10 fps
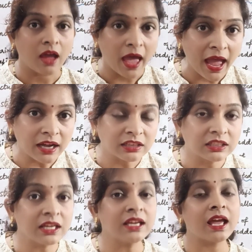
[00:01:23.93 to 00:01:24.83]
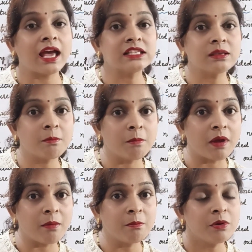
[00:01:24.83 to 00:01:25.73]
acting as a
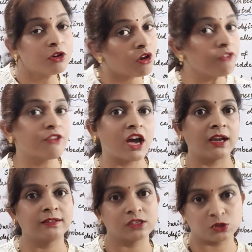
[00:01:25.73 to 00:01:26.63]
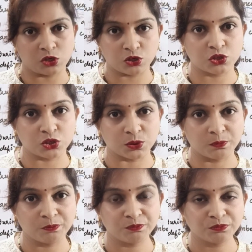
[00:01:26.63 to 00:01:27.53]
member of another structure.
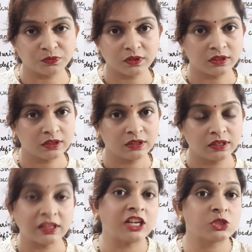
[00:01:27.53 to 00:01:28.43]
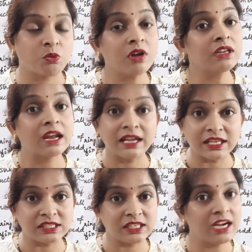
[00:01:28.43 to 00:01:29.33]
That is what
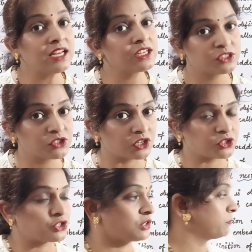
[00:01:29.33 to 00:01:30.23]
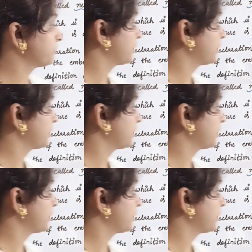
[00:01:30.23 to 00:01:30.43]
nested structure.